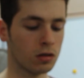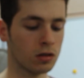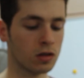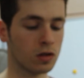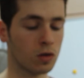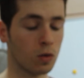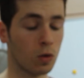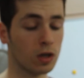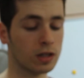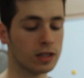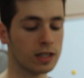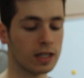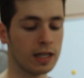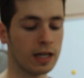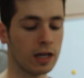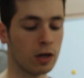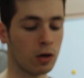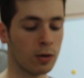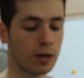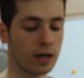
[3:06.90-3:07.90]
squirts in
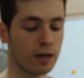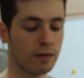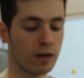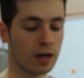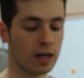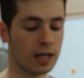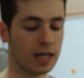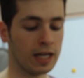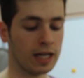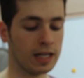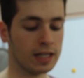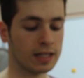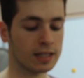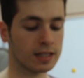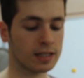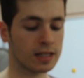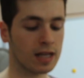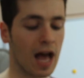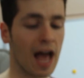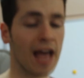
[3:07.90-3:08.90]
here or whatever,
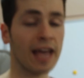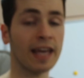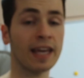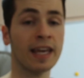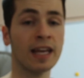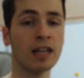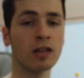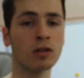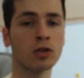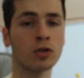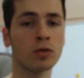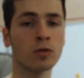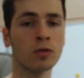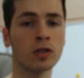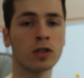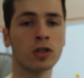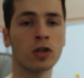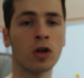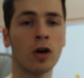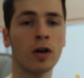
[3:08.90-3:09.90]
is eight kilojoules,
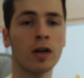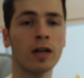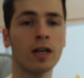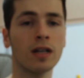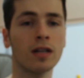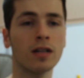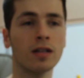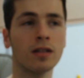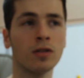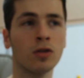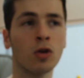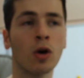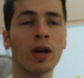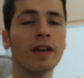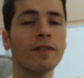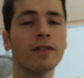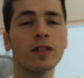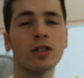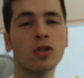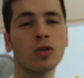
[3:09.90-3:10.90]
so not
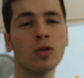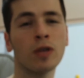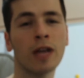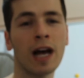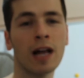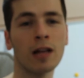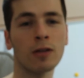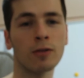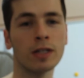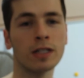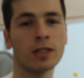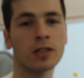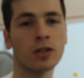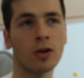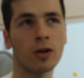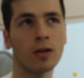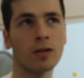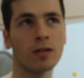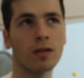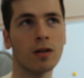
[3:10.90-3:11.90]
even two calories,
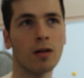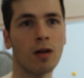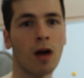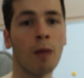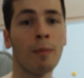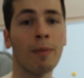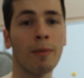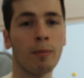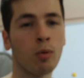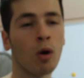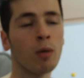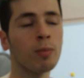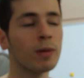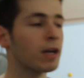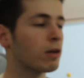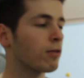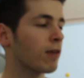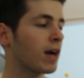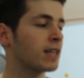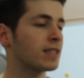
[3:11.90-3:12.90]
so
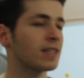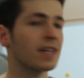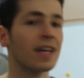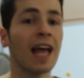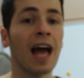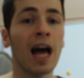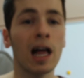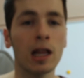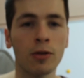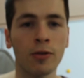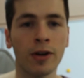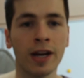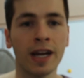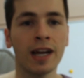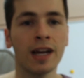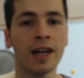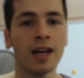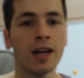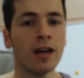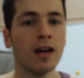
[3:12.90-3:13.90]
probably around a
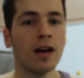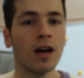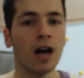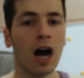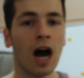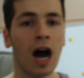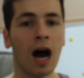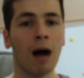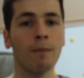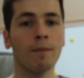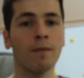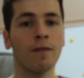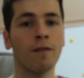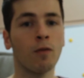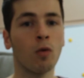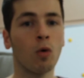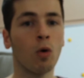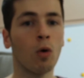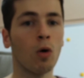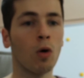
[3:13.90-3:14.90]
calorie Um,
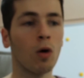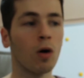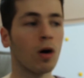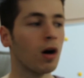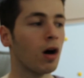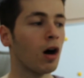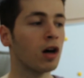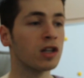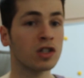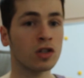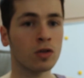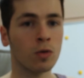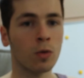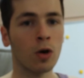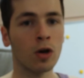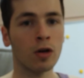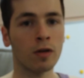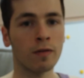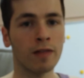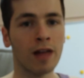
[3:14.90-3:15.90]
for a
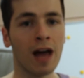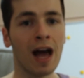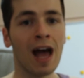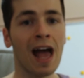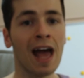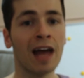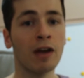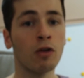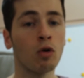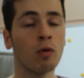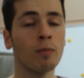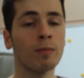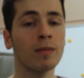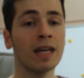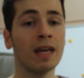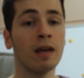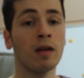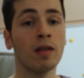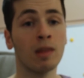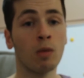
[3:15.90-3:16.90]
squirt of that. And
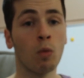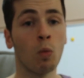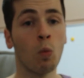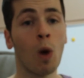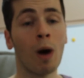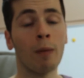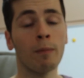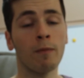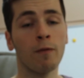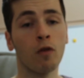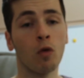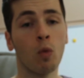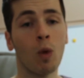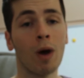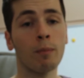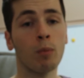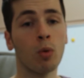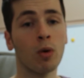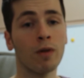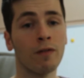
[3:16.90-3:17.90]
normally one for
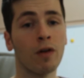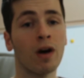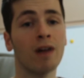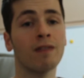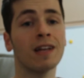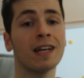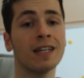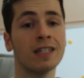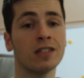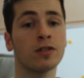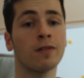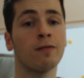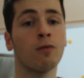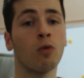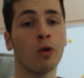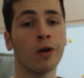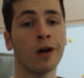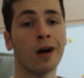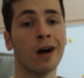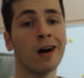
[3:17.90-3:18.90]
one point five litres of
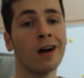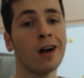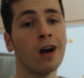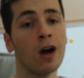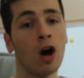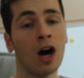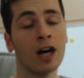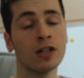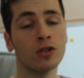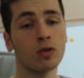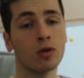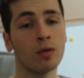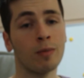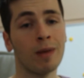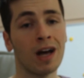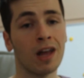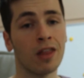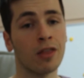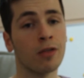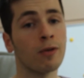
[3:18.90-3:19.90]
water I do
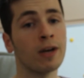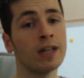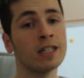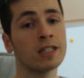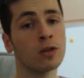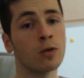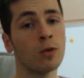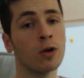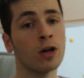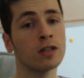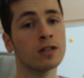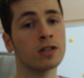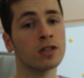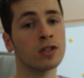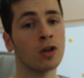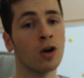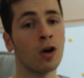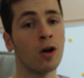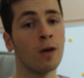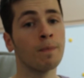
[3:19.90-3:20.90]
about three squirts,
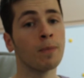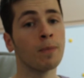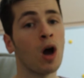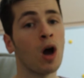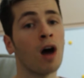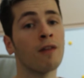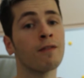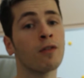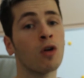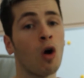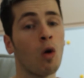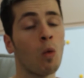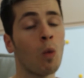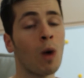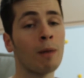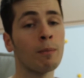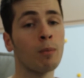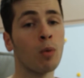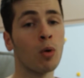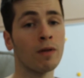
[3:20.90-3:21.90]
so I've got
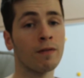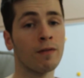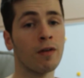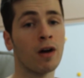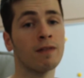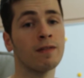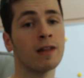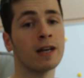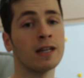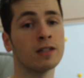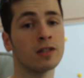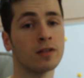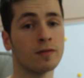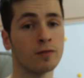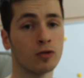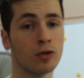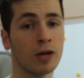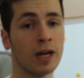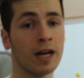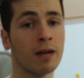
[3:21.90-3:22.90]
one point five litres
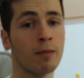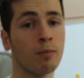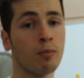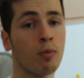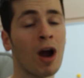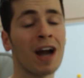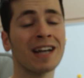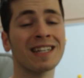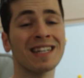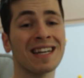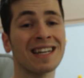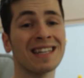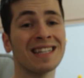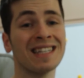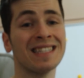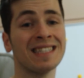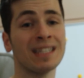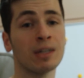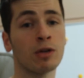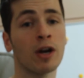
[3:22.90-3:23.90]
of drink,
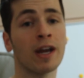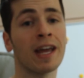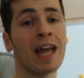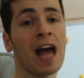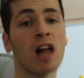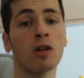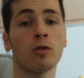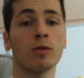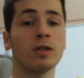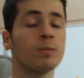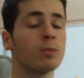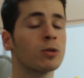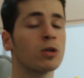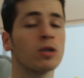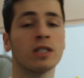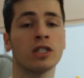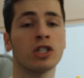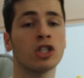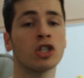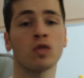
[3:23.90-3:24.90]
practically zero calories
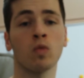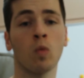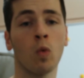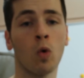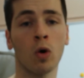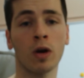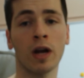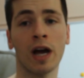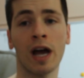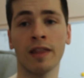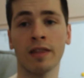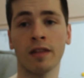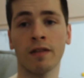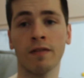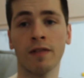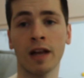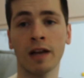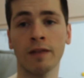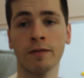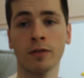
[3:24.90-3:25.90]
because it's just water and the
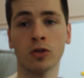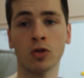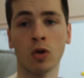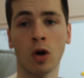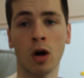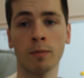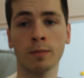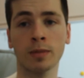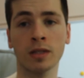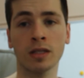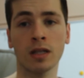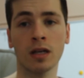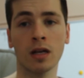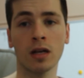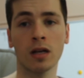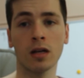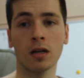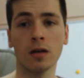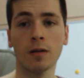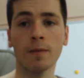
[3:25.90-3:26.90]
flavour drops.
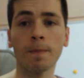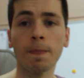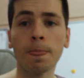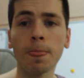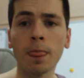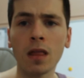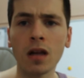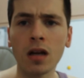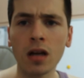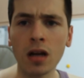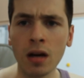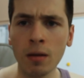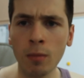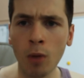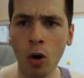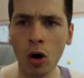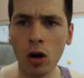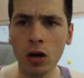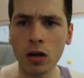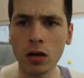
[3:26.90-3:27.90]
Come
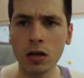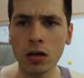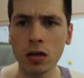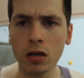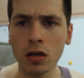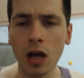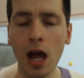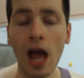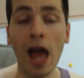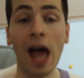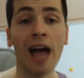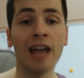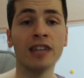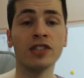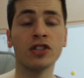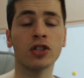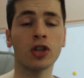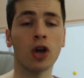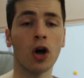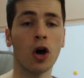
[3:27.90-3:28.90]
on.
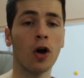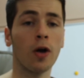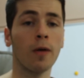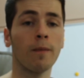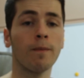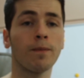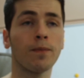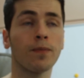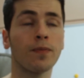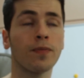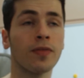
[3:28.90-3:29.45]
And so